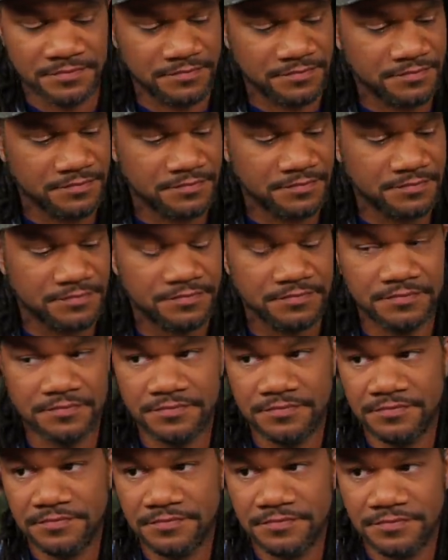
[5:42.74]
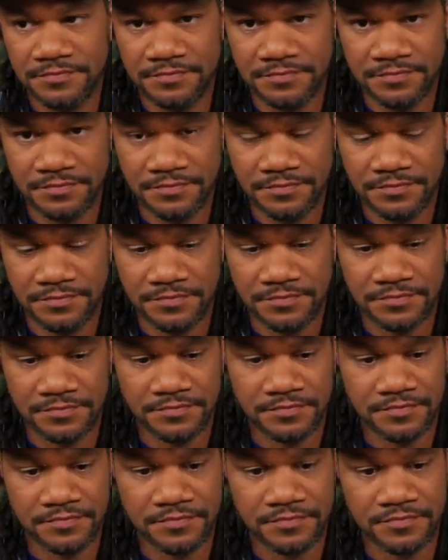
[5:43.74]

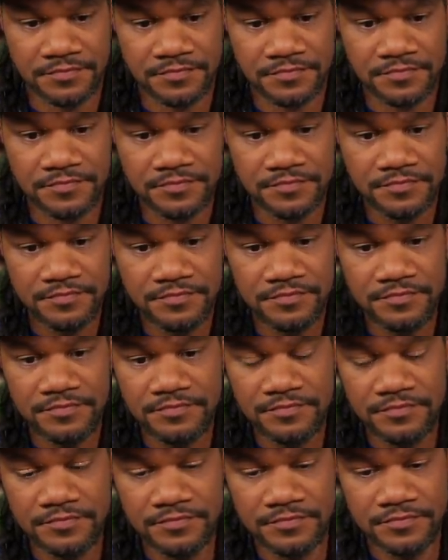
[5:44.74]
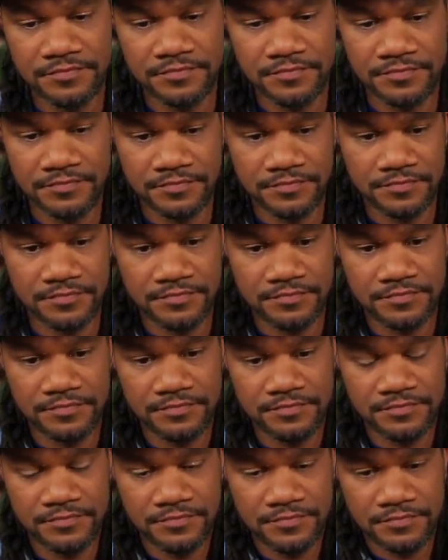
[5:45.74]

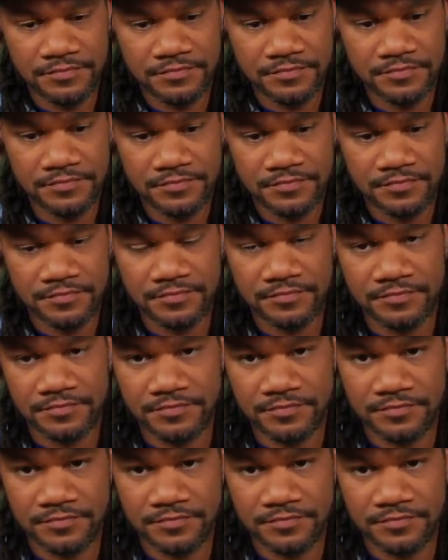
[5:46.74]
(not speaking)